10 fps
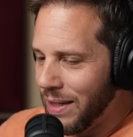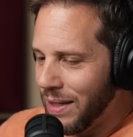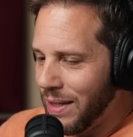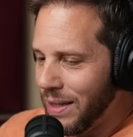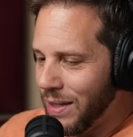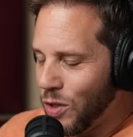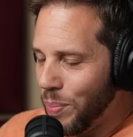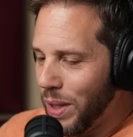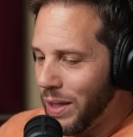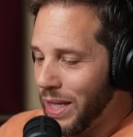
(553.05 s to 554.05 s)
Yeah. And so
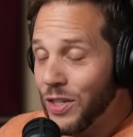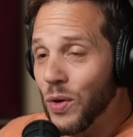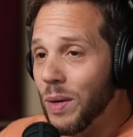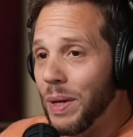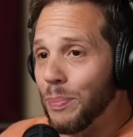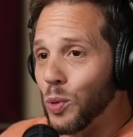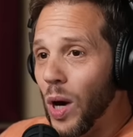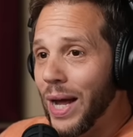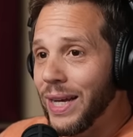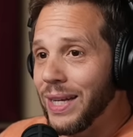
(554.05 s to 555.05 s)
apparently he's going to be
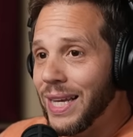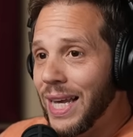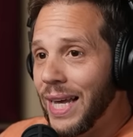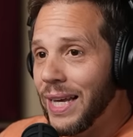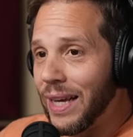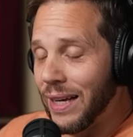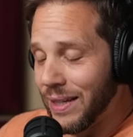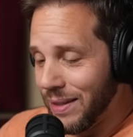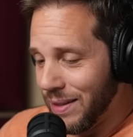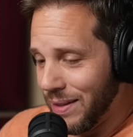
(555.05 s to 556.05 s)
Brian King.